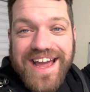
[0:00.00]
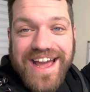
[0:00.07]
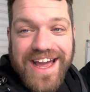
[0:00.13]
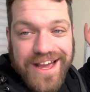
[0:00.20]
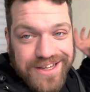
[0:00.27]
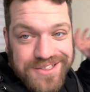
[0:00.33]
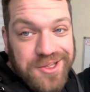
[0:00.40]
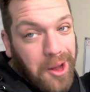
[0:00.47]

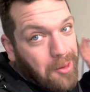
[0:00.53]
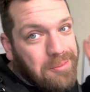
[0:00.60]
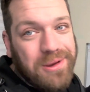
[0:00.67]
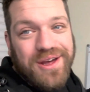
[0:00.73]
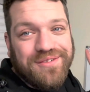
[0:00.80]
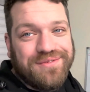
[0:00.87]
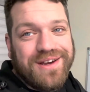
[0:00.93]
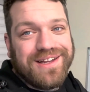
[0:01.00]
it's not
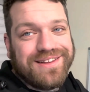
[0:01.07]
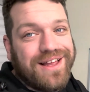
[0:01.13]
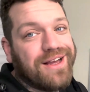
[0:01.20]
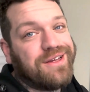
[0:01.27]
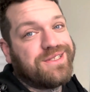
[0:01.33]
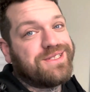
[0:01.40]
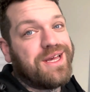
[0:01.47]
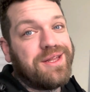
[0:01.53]
perfect, like
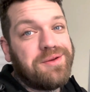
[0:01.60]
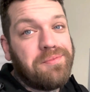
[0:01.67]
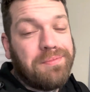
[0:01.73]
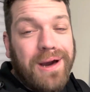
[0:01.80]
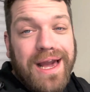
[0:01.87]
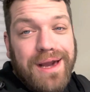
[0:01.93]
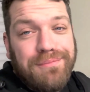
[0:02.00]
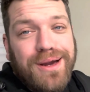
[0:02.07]
I said,
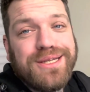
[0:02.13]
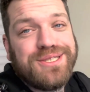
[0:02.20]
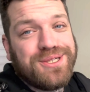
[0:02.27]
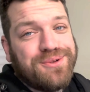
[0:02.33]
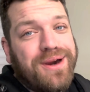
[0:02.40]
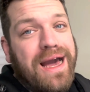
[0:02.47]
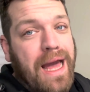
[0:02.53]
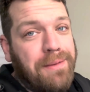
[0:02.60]
but I'm actually
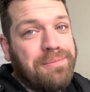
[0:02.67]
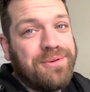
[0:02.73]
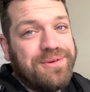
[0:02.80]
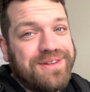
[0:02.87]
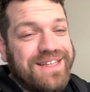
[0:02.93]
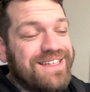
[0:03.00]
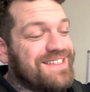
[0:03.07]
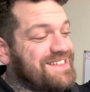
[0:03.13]
quite happy
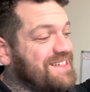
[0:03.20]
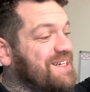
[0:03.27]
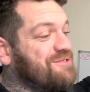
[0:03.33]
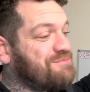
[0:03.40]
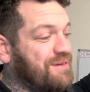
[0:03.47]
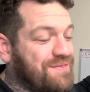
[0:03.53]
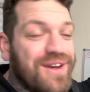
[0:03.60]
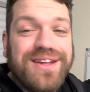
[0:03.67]
with it. It was
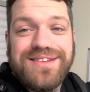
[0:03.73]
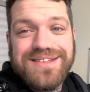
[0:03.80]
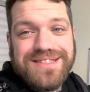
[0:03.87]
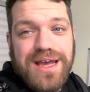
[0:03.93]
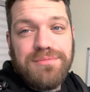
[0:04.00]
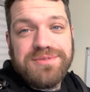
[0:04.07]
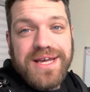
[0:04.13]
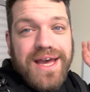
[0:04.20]
my first
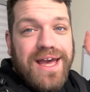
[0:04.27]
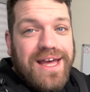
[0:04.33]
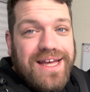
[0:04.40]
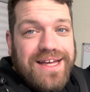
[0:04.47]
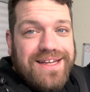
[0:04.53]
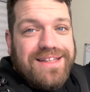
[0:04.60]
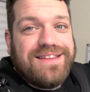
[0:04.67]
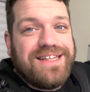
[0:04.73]
attempt.
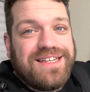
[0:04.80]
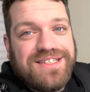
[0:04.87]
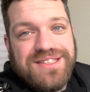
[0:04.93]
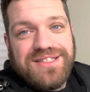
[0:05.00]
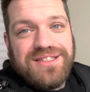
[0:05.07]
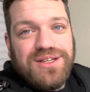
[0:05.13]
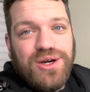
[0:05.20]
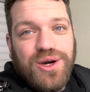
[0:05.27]

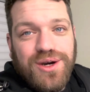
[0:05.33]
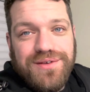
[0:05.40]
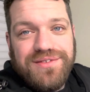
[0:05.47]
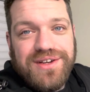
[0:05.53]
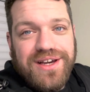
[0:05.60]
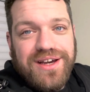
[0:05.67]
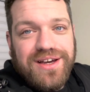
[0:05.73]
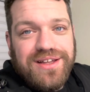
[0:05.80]
This,
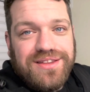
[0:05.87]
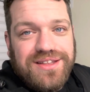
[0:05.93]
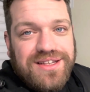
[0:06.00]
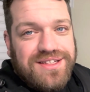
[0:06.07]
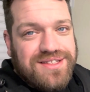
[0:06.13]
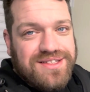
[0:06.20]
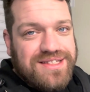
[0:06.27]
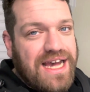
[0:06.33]
over
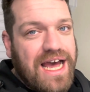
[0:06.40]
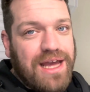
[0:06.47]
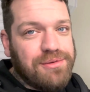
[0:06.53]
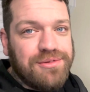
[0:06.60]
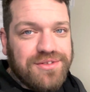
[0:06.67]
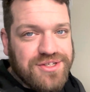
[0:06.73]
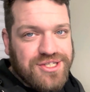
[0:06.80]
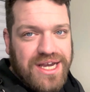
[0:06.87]
the time
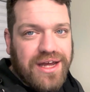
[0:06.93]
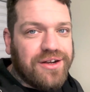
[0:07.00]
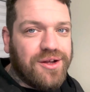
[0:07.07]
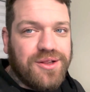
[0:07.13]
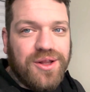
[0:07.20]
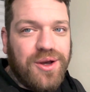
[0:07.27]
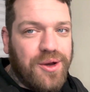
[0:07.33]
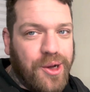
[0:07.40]
of the
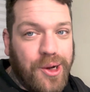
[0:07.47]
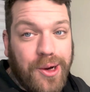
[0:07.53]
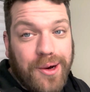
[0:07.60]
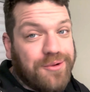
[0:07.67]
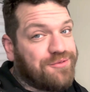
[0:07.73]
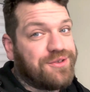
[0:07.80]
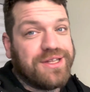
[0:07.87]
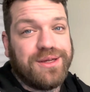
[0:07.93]
channel,
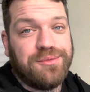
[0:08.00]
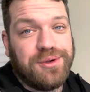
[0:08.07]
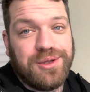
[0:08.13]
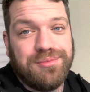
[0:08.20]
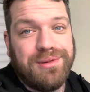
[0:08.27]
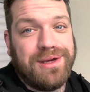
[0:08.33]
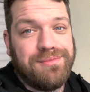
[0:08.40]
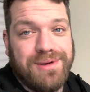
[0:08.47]
hopefully will
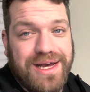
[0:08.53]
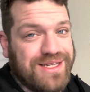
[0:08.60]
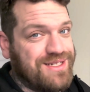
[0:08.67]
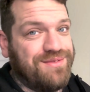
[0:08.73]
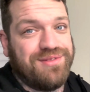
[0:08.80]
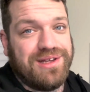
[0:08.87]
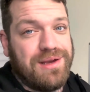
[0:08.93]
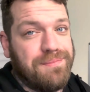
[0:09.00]
be
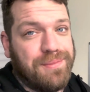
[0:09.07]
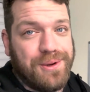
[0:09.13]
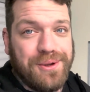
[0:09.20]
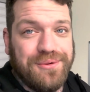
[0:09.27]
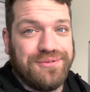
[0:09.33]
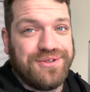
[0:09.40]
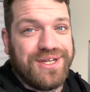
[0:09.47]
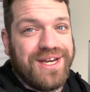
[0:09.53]
massively
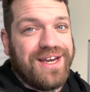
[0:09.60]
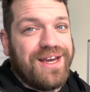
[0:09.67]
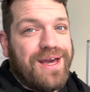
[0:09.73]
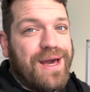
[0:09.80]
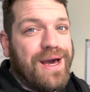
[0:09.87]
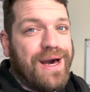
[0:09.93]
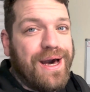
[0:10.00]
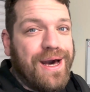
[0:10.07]
improved.
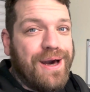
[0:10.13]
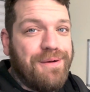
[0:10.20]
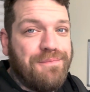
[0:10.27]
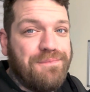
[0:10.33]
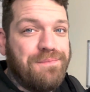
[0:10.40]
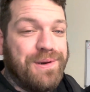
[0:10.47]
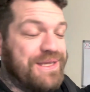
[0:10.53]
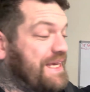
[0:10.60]

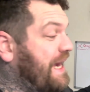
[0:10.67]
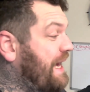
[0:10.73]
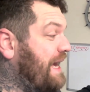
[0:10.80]
But yeah,